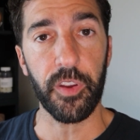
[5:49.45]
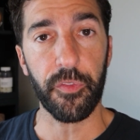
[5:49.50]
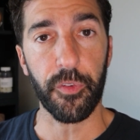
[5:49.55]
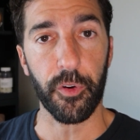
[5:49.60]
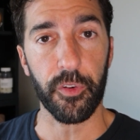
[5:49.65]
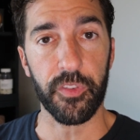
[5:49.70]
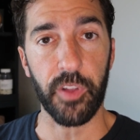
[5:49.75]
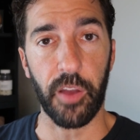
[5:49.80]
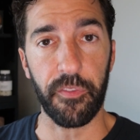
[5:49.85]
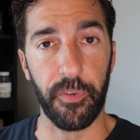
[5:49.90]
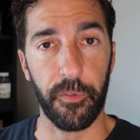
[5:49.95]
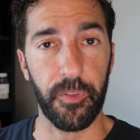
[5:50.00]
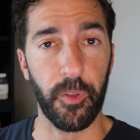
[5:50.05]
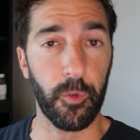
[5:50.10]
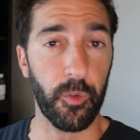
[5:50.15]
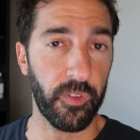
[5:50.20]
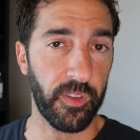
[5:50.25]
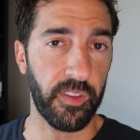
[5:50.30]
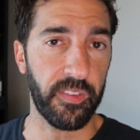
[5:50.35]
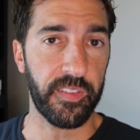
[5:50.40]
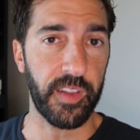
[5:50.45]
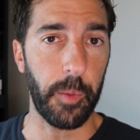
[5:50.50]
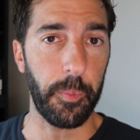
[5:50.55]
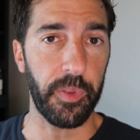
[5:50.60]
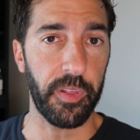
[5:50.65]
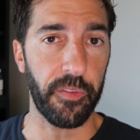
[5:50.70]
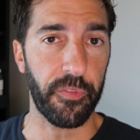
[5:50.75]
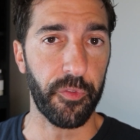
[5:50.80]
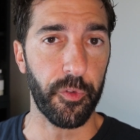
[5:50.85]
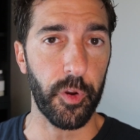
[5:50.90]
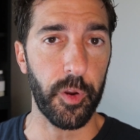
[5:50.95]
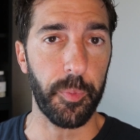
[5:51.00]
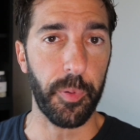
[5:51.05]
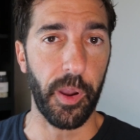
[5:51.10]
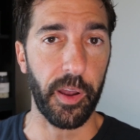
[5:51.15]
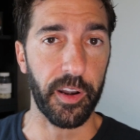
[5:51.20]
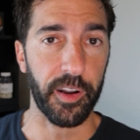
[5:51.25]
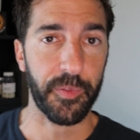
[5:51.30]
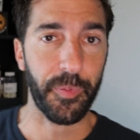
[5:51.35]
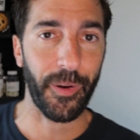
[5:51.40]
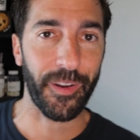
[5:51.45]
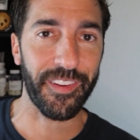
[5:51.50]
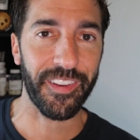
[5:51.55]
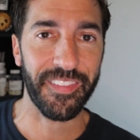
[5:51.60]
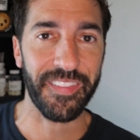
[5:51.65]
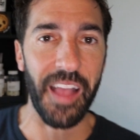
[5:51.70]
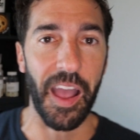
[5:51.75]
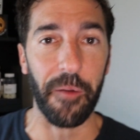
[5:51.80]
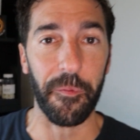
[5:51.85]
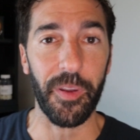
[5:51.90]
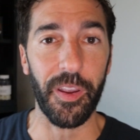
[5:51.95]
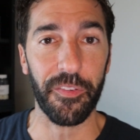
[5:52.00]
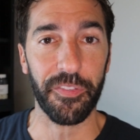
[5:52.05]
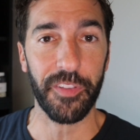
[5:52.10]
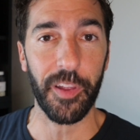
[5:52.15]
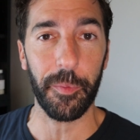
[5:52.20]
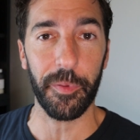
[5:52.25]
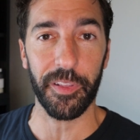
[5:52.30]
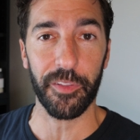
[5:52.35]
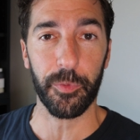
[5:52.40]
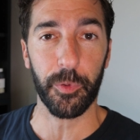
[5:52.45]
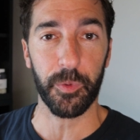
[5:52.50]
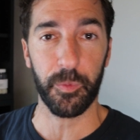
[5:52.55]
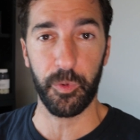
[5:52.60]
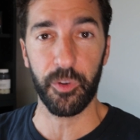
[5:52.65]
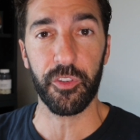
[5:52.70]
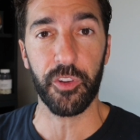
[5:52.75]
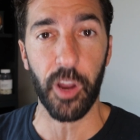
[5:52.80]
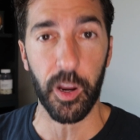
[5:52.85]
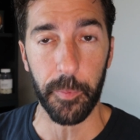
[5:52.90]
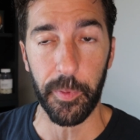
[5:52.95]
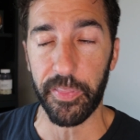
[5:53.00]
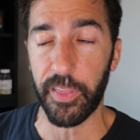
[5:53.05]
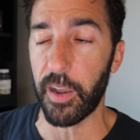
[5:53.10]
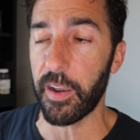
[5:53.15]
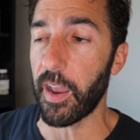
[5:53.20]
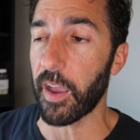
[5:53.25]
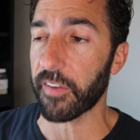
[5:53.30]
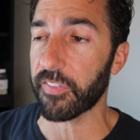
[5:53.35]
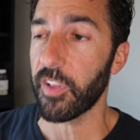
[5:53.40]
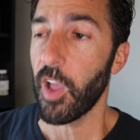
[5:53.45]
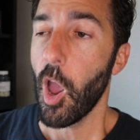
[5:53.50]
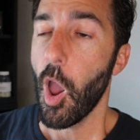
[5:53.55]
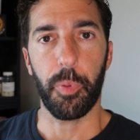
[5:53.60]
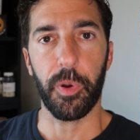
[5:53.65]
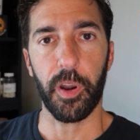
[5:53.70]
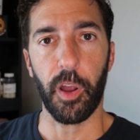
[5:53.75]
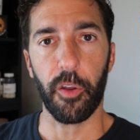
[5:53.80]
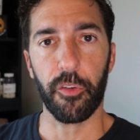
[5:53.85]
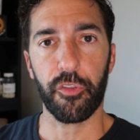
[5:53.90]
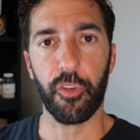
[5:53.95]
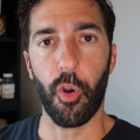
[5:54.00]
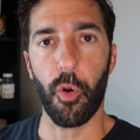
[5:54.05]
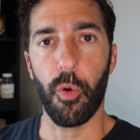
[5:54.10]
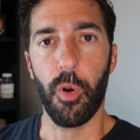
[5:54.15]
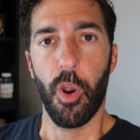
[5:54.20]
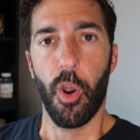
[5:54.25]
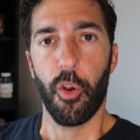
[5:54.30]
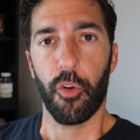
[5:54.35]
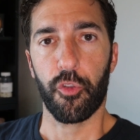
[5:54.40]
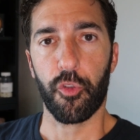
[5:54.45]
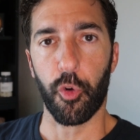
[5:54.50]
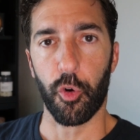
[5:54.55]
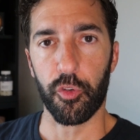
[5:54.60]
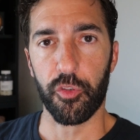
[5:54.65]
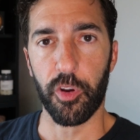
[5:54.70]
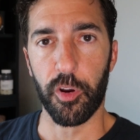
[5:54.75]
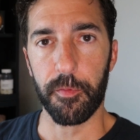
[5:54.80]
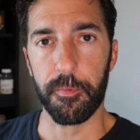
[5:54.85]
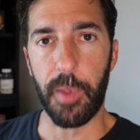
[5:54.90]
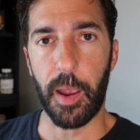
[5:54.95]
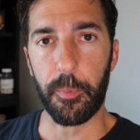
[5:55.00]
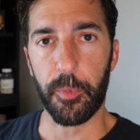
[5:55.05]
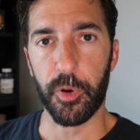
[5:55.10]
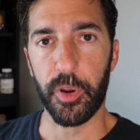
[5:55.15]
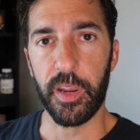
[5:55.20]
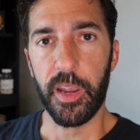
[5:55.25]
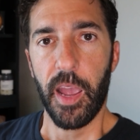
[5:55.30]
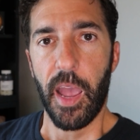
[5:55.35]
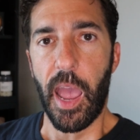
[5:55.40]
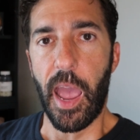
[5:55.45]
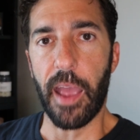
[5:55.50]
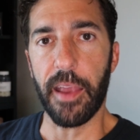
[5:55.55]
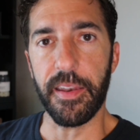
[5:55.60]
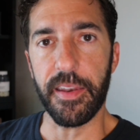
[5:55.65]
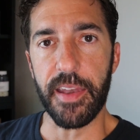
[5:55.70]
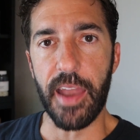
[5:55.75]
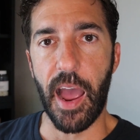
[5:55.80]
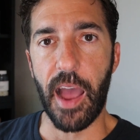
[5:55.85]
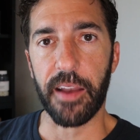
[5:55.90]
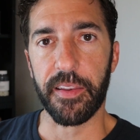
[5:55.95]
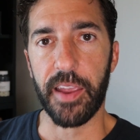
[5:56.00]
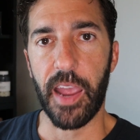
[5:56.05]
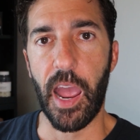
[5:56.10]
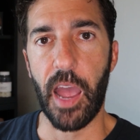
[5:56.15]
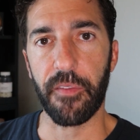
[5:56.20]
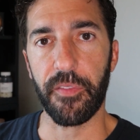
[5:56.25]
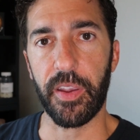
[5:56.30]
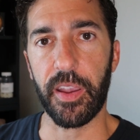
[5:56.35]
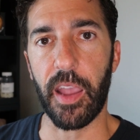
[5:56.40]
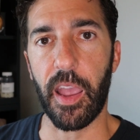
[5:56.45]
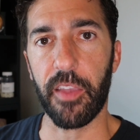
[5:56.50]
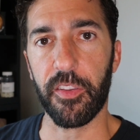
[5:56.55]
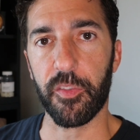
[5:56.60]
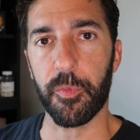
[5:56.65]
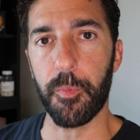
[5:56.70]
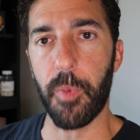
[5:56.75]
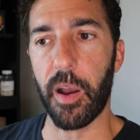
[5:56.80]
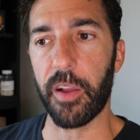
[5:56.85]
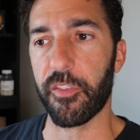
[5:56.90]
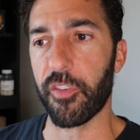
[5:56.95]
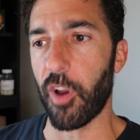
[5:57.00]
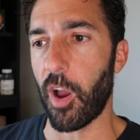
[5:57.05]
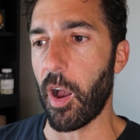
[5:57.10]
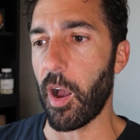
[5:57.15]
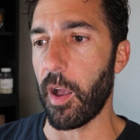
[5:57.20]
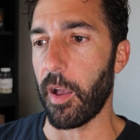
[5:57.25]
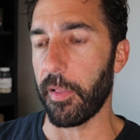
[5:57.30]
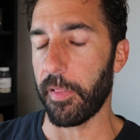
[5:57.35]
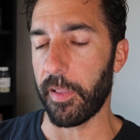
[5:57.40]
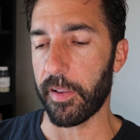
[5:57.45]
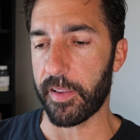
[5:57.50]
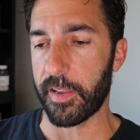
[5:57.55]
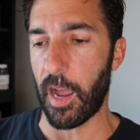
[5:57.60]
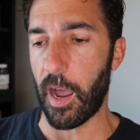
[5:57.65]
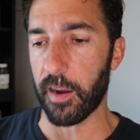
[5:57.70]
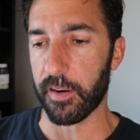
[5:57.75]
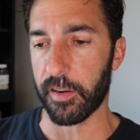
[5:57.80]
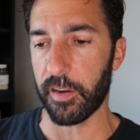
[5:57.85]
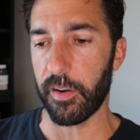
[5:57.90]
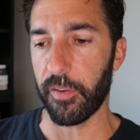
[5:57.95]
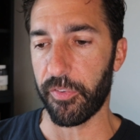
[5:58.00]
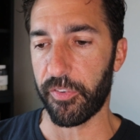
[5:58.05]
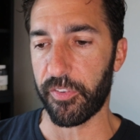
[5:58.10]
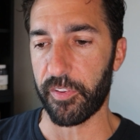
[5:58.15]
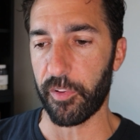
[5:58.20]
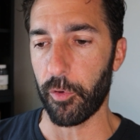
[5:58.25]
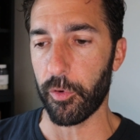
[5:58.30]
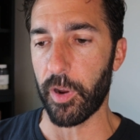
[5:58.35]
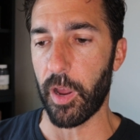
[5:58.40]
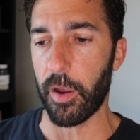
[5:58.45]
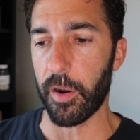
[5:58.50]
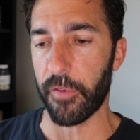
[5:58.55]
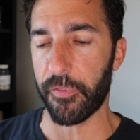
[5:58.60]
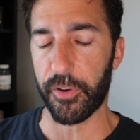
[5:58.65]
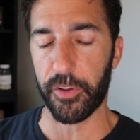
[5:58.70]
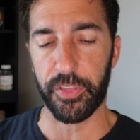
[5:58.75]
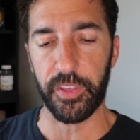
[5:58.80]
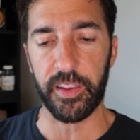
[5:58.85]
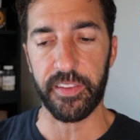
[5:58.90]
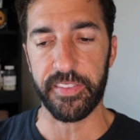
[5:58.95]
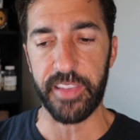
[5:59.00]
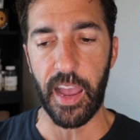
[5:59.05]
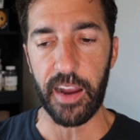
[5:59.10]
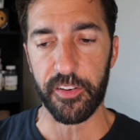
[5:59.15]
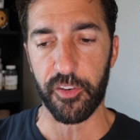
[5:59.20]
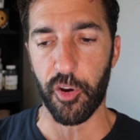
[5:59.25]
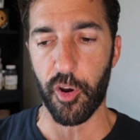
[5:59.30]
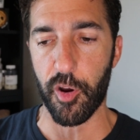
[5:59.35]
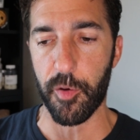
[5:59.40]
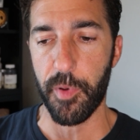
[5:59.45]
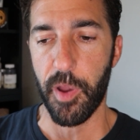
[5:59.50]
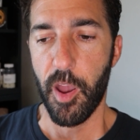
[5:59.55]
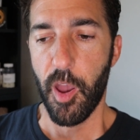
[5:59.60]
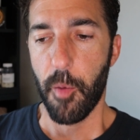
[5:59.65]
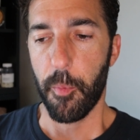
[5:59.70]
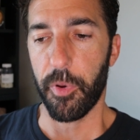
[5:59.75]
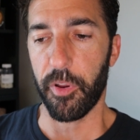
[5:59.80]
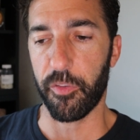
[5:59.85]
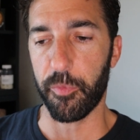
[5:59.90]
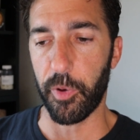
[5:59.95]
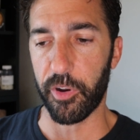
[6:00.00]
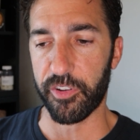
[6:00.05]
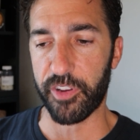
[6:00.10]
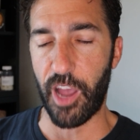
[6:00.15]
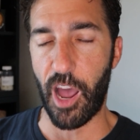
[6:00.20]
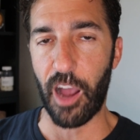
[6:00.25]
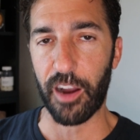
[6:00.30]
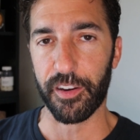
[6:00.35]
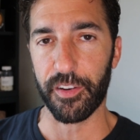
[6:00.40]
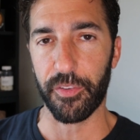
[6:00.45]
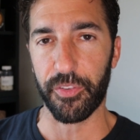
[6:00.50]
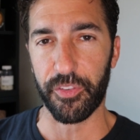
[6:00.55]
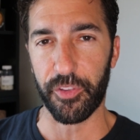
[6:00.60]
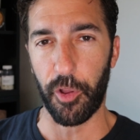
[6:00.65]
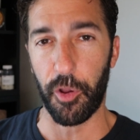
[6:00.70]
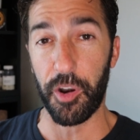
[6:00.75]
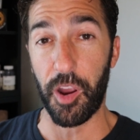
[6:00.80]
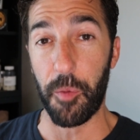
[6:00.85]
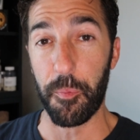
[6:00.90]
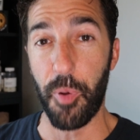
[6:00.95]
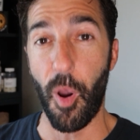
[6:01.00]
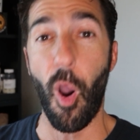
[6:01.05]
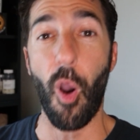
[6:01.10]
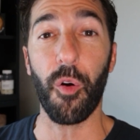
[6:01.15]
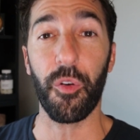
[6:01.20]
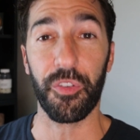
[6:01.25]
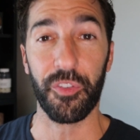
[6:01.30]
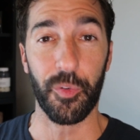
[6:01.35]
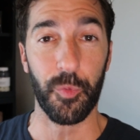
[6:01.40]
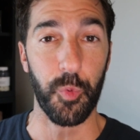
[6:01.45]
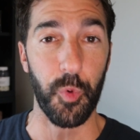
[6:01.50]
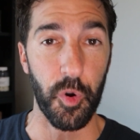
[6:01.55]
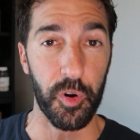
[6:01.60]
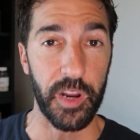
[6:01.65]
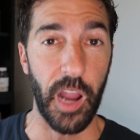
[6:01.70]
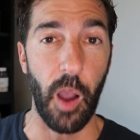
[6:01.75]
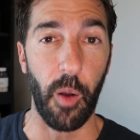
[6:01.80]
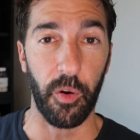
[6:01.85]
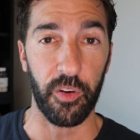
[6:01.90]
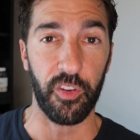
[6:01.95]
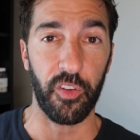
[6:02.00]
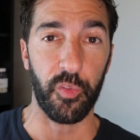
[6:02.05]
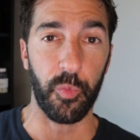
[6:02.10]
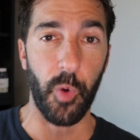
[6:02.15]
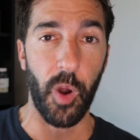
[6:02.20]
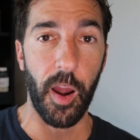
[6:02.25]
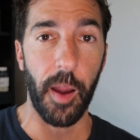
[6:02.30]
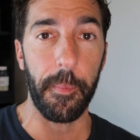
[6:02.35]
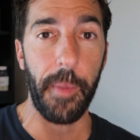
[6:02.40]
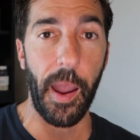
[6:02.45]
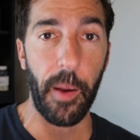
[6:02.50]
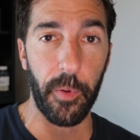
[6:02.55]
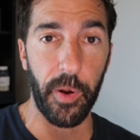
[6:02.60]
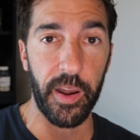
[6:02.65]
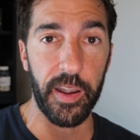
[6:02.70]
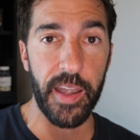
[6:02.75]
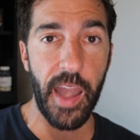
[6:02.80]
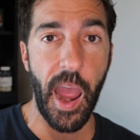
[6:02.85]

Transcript: First off, if this was a stimulant-free product, which it's not, we have stimulants, we should talk about that next, but also short-term memory and not having as much like cognitive slowdown. I forgot the exact term, but as much cognitive slowdown post-workout, which is where I'm at right